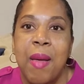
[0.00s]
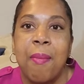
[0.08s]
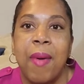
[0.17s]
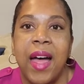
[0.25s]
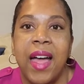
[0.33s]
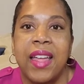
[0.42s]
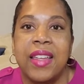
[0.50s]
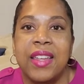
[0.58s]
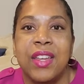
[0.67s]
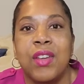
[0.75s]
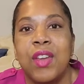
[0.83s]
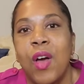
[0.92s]
but
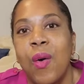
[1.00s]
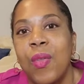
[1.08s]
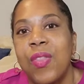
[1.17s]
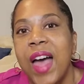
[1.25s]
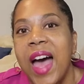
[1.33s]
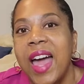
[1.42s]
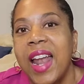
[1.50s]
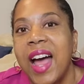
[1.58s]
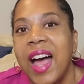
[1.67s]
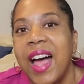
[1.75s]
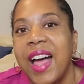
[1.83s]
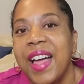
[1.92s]

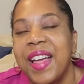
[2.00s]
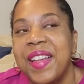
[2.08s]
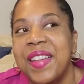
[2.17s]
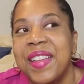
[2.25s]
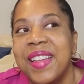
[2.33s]
that